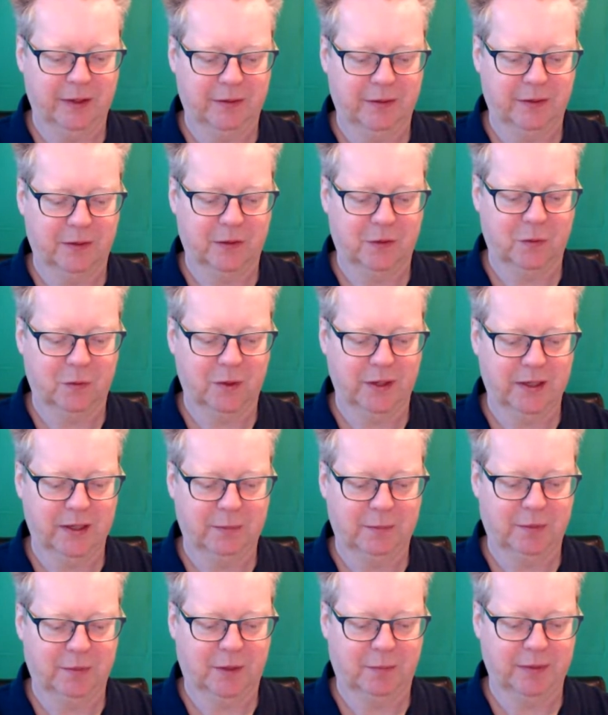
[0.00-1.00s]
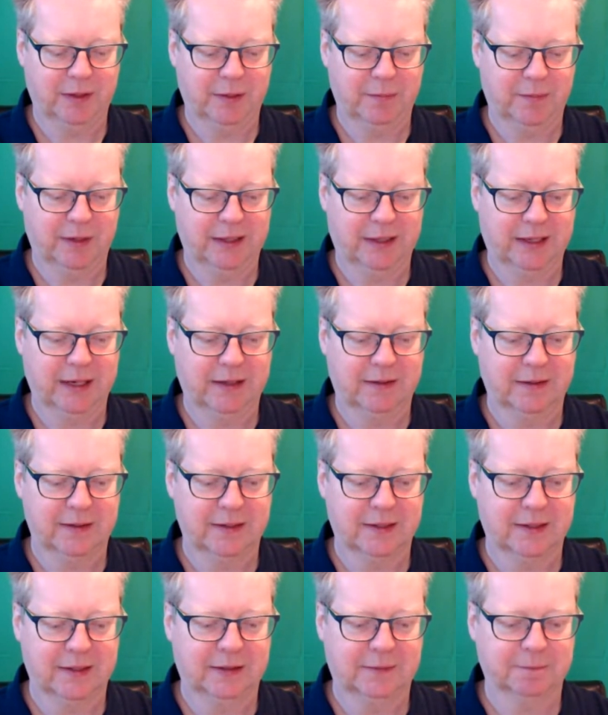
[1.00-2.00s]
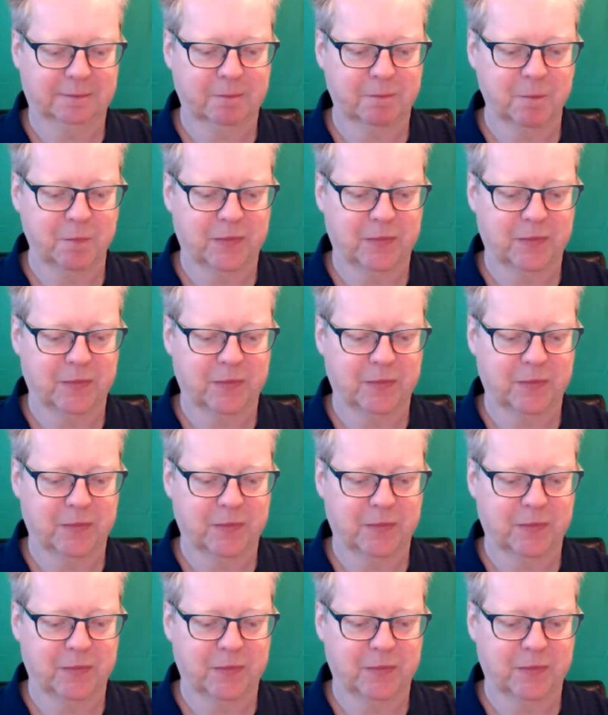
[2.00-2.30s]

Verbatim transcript: me. I'm going to quickly pop it in my carousel.